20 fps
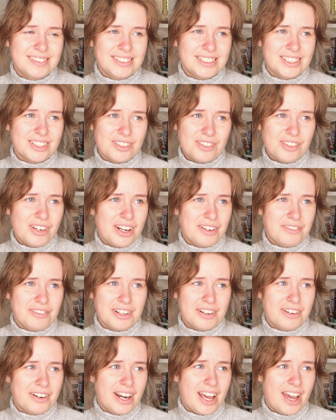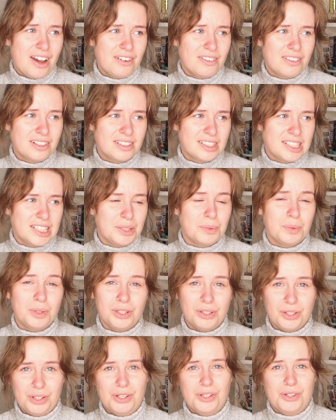Don't try and figure it out. It will
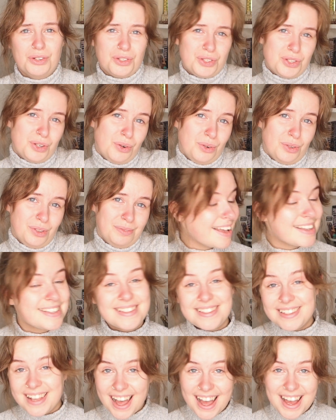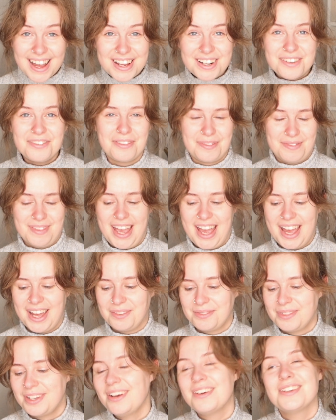hurt your soul. Aside from
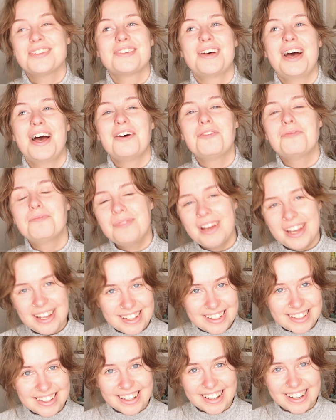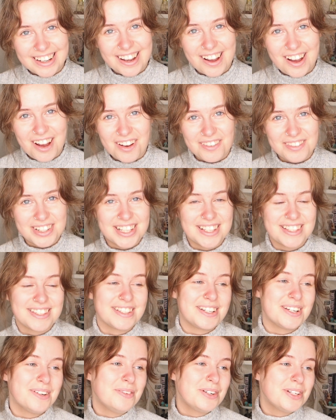that, we also have baking,
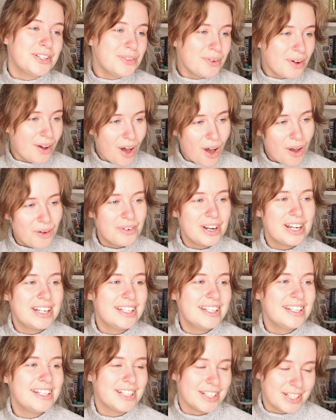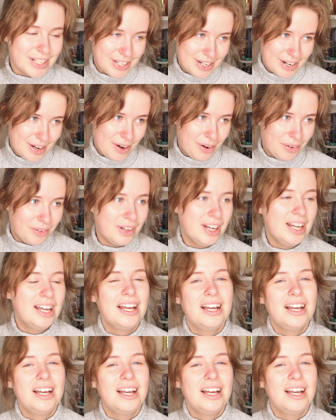obviously, which you already know.